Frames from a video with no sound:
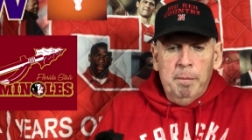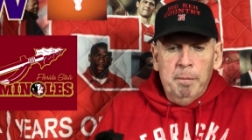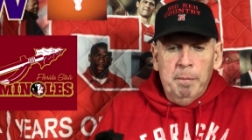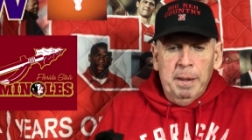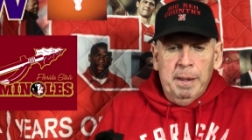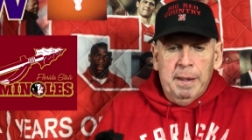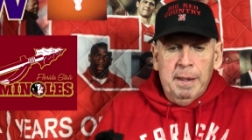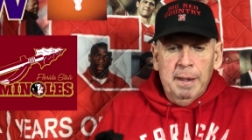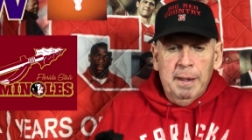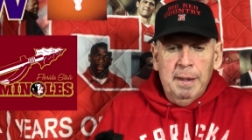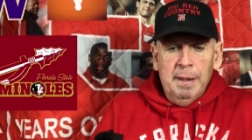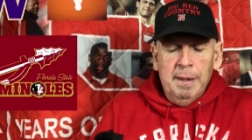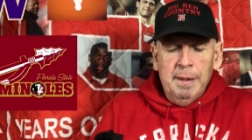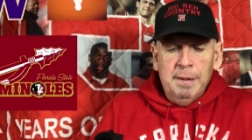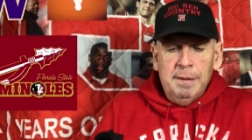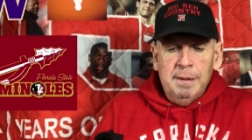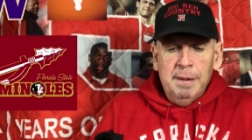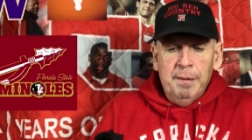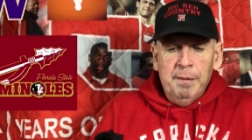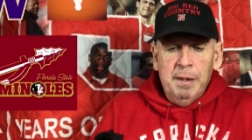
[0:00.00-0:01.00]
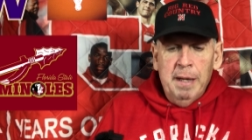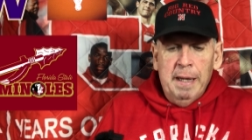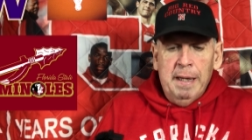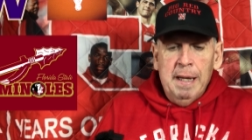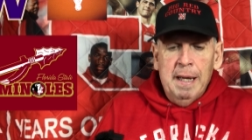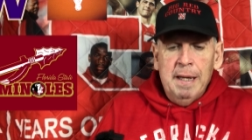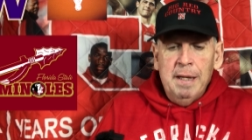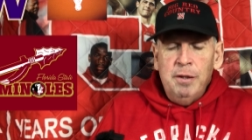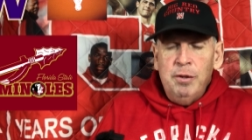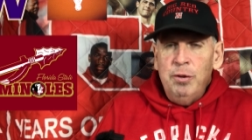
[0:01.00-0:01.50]
because they
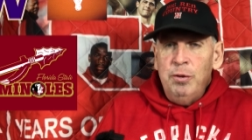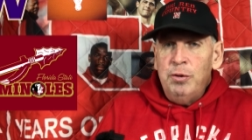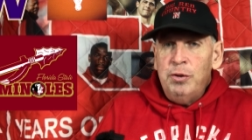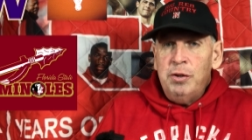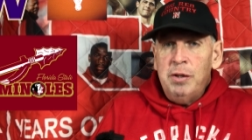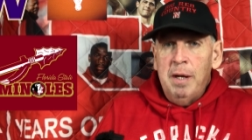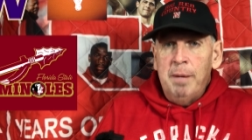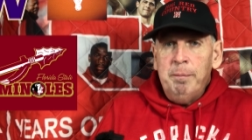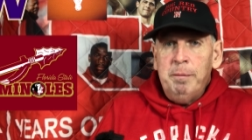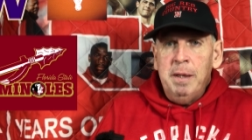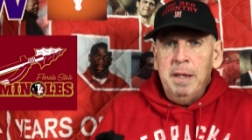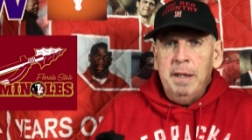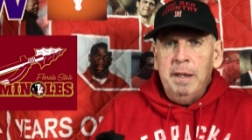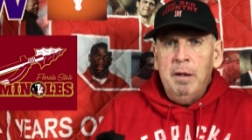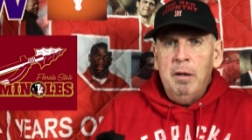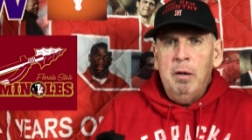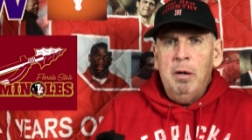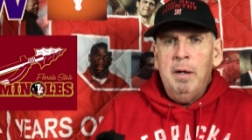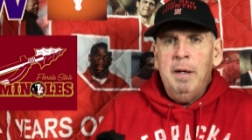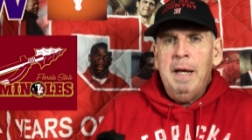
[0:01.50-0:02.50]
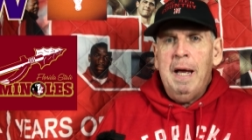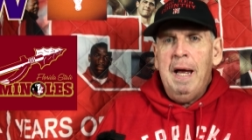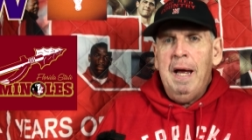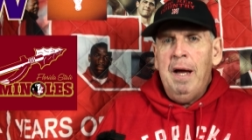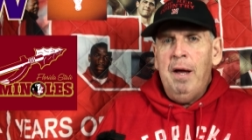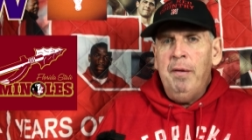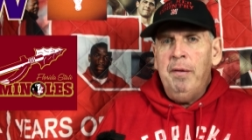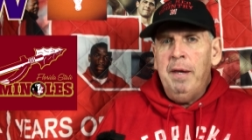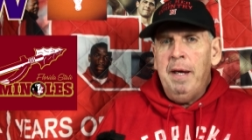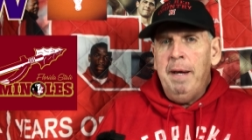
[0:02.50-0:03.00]
got to do something on
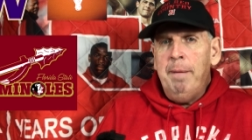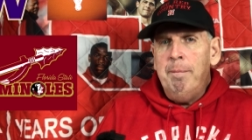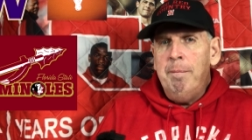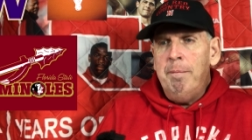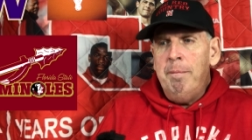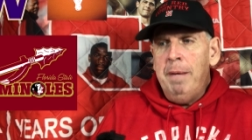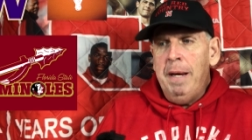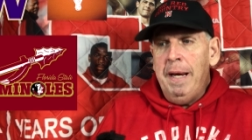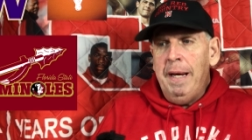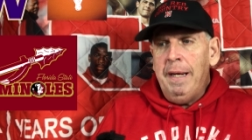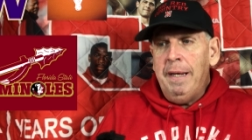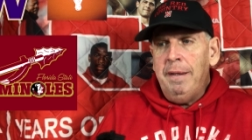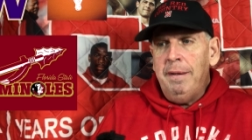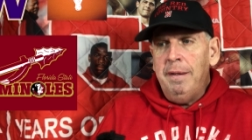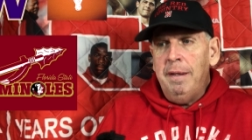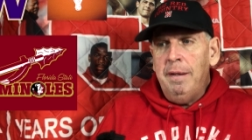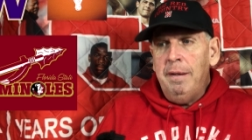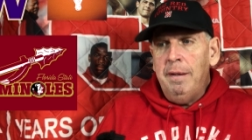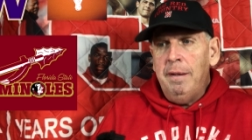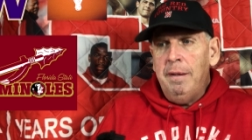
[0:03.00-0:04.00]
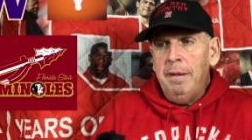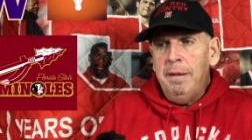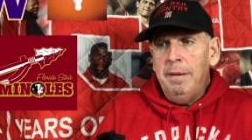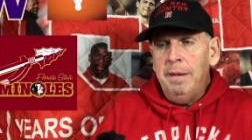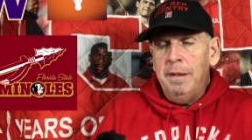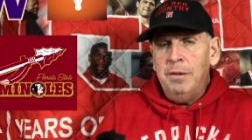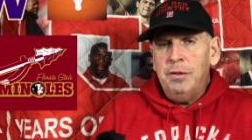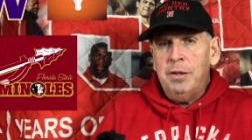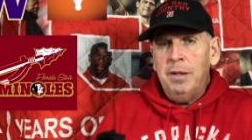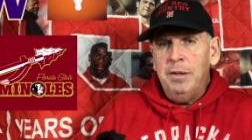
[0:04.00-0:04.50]
how they make
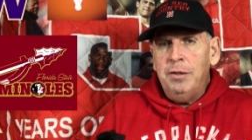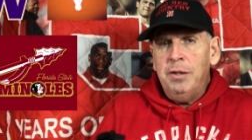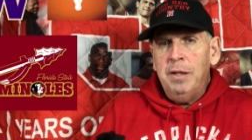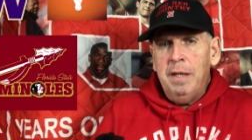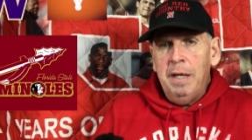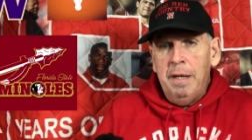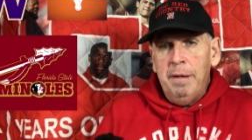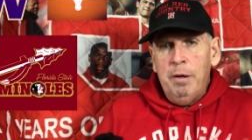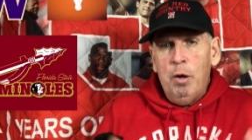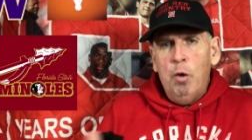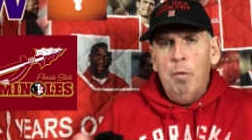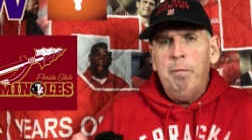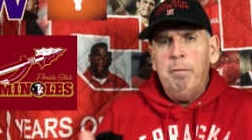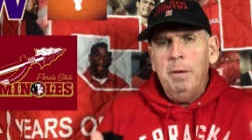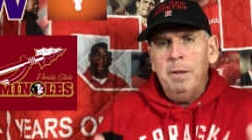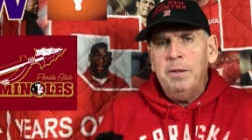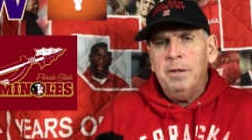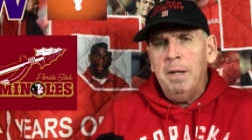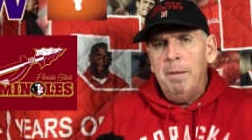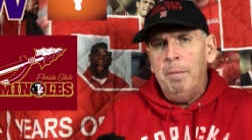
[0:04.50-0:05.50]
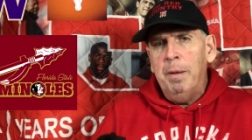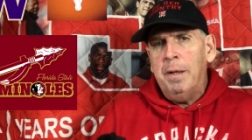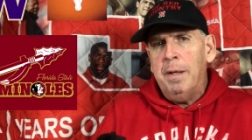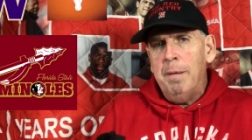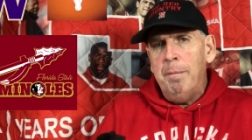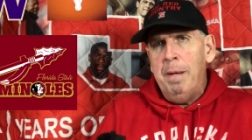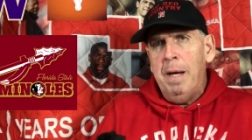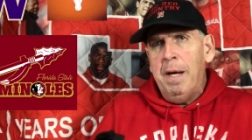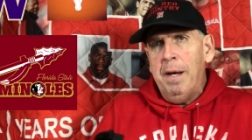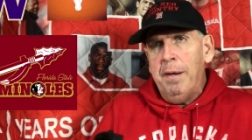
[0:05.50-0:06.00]
decision and hopefully something will
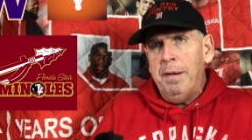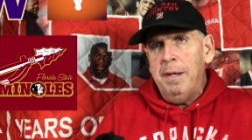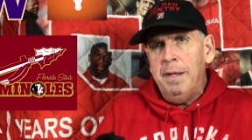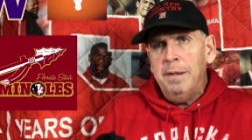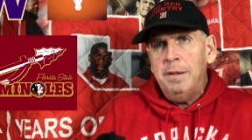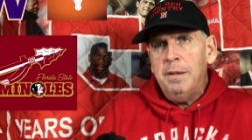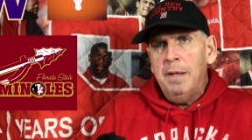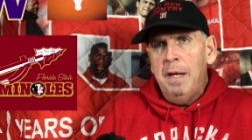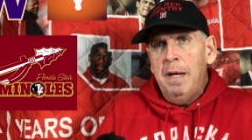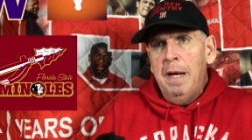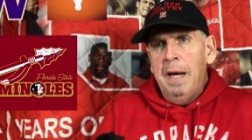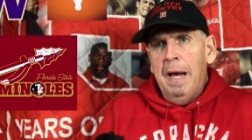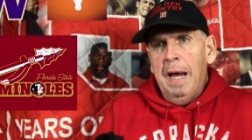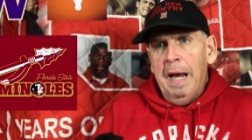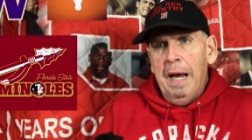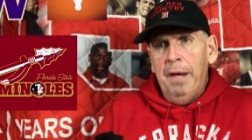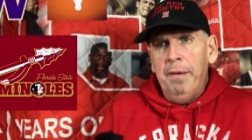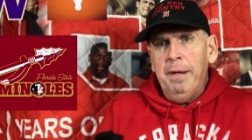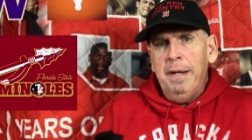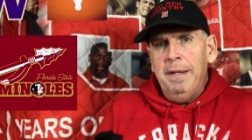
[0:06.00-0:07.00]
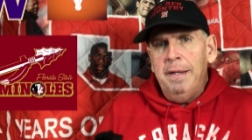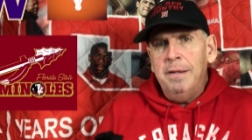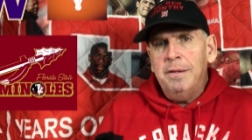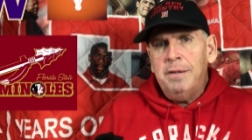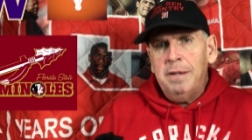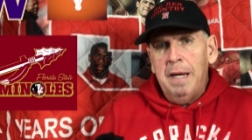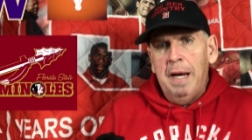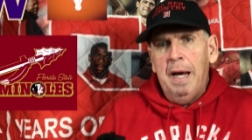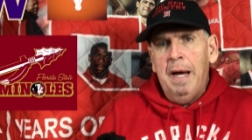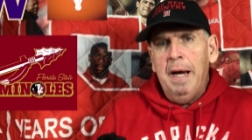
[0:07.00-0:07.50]
come out of this how they
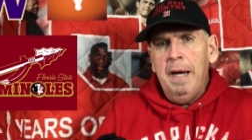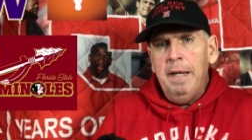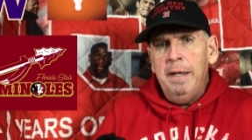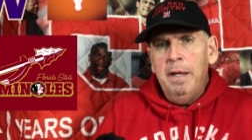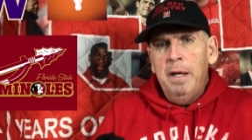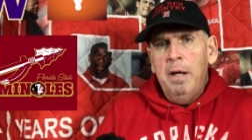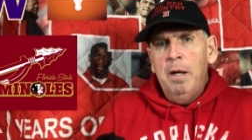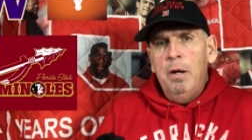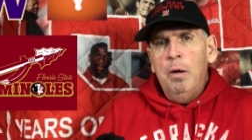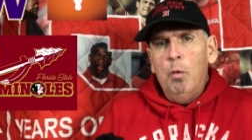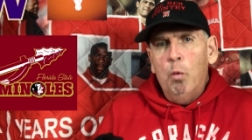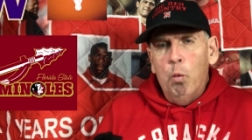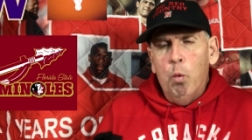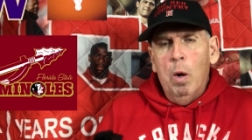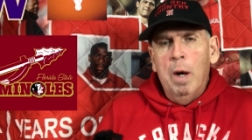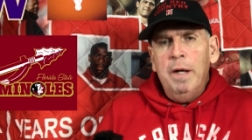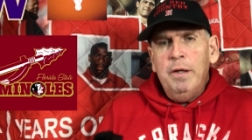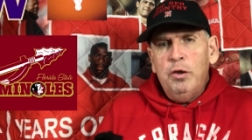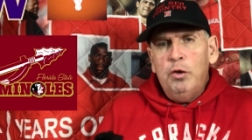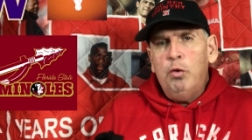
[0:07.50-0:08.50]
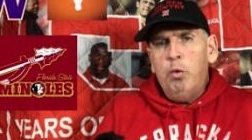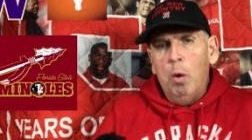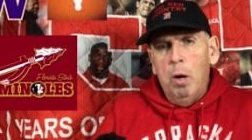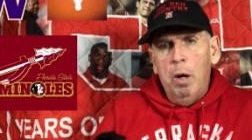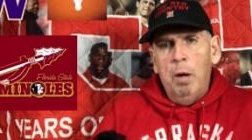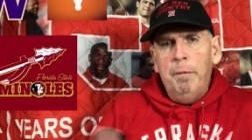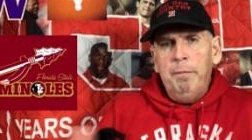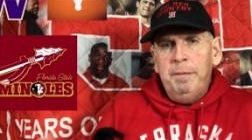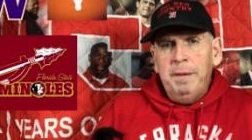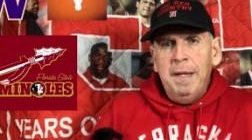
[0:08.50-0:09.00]
decide what
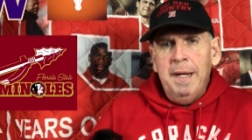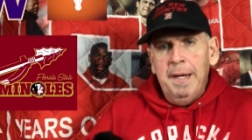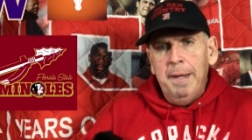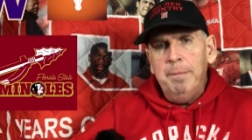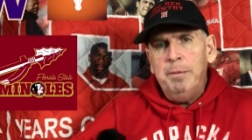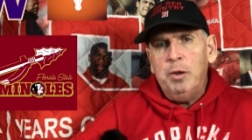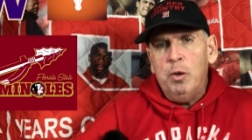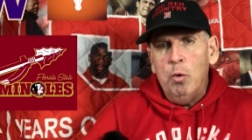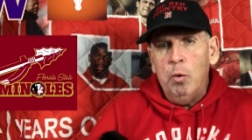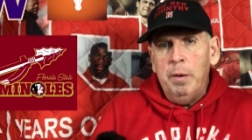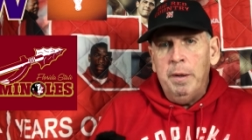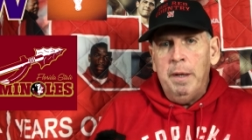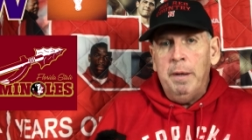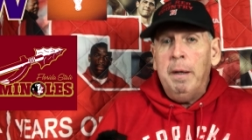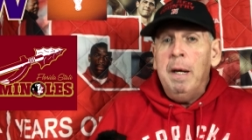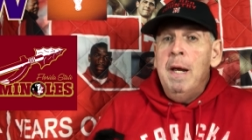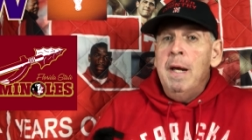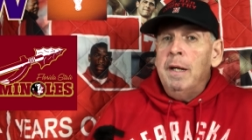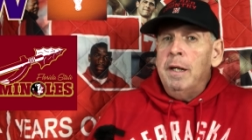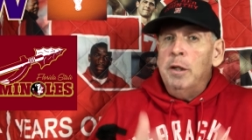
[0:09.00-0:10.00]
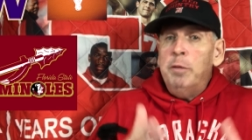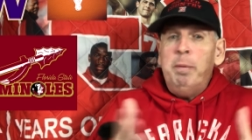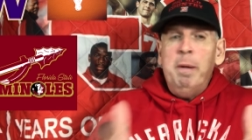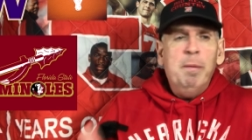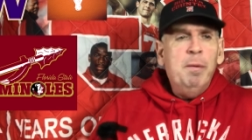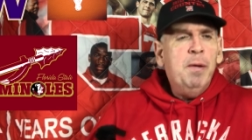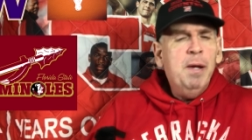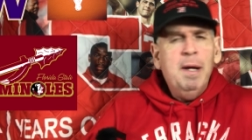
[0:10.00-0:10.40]
12 teams go in there because people